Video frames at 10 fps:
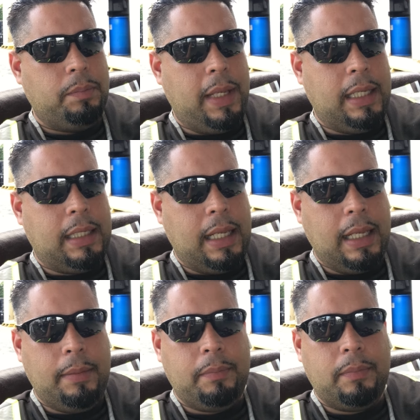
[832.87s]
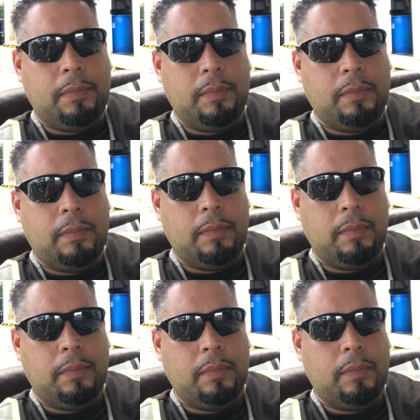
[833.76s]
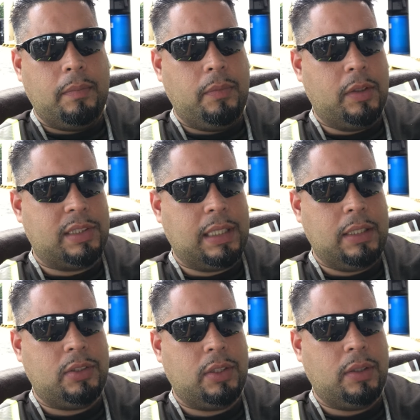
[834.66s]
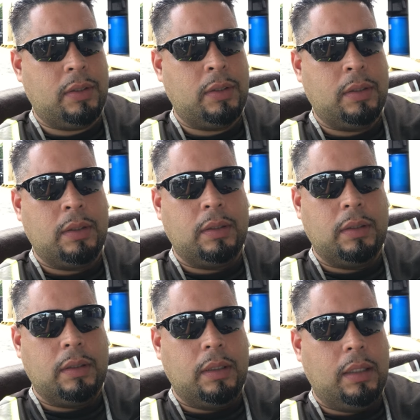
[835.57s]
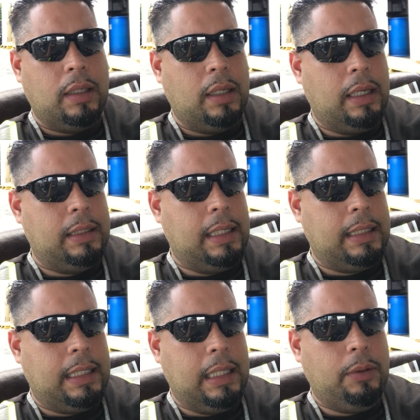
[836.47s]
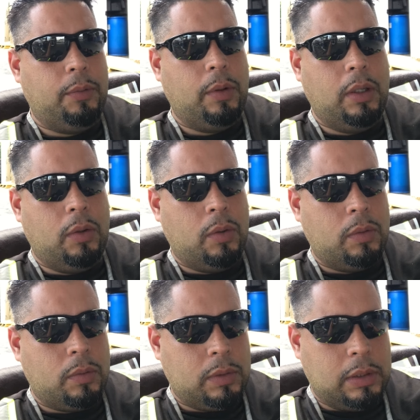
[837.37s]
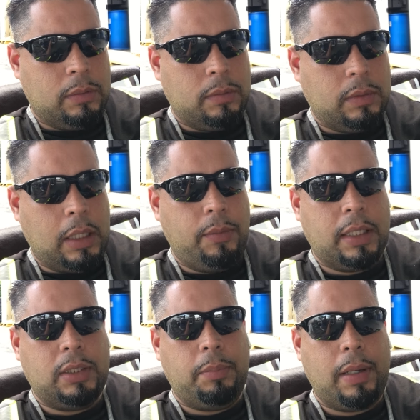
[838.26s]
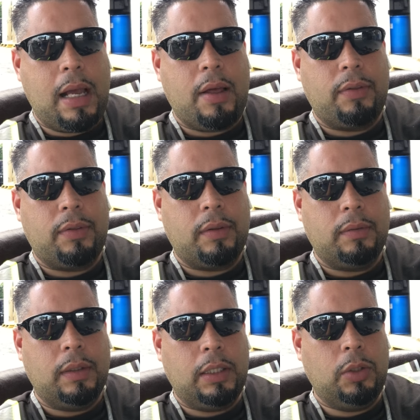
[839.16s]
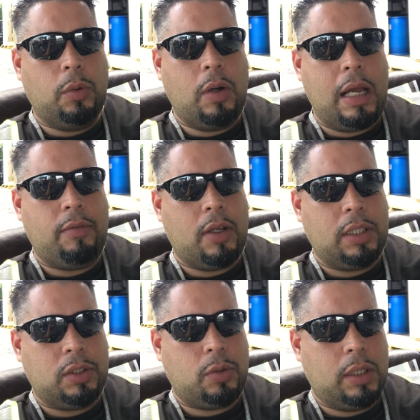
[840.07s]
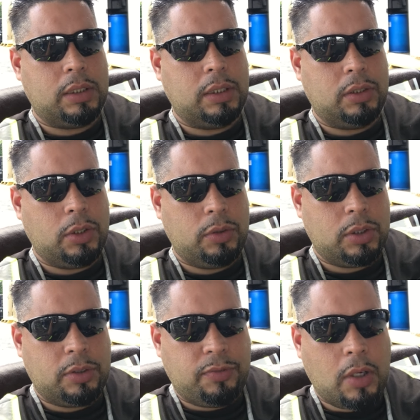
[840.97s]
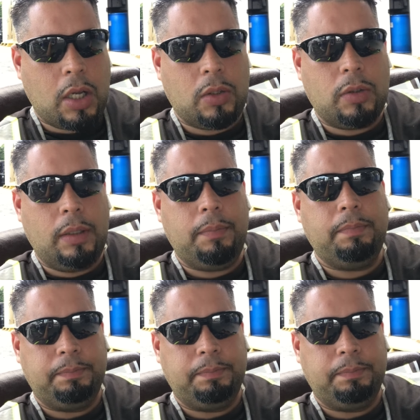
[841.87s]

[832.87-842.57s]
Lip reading: make him the center. And then he will direct your path. And you won't have all these questions. You'll just follow him.